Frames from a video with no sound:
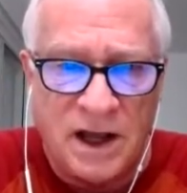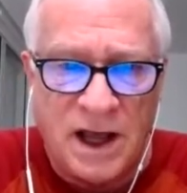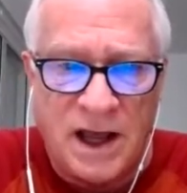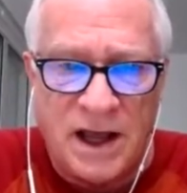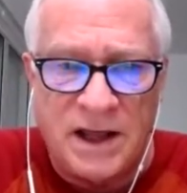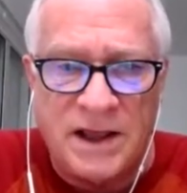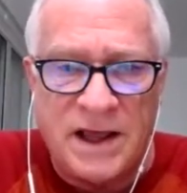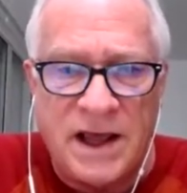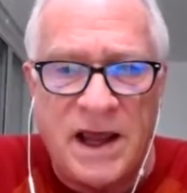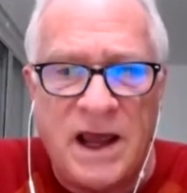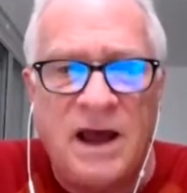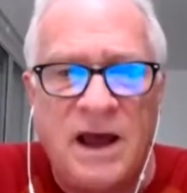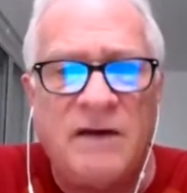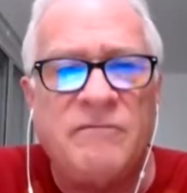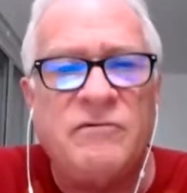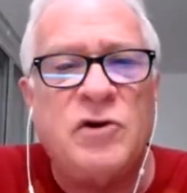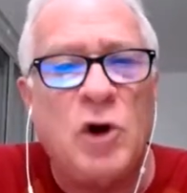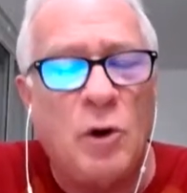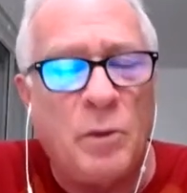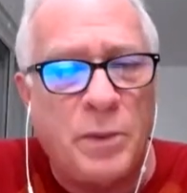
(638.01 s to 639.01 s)
And they
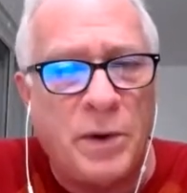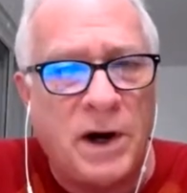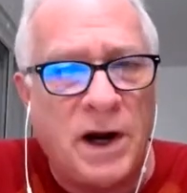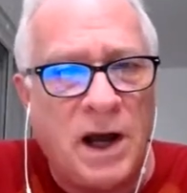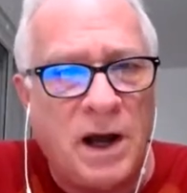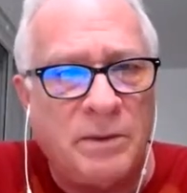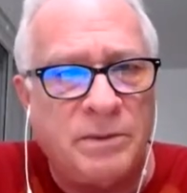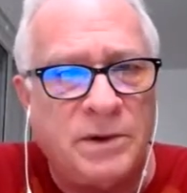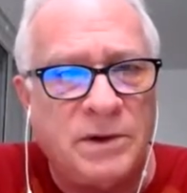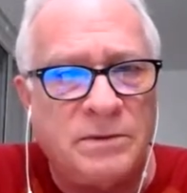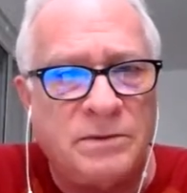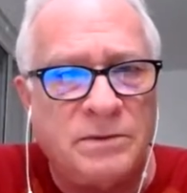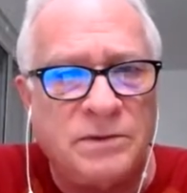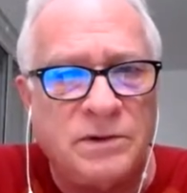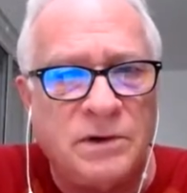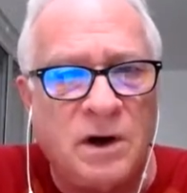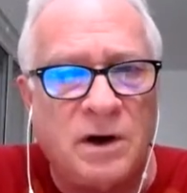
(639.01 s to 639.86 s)
have no problem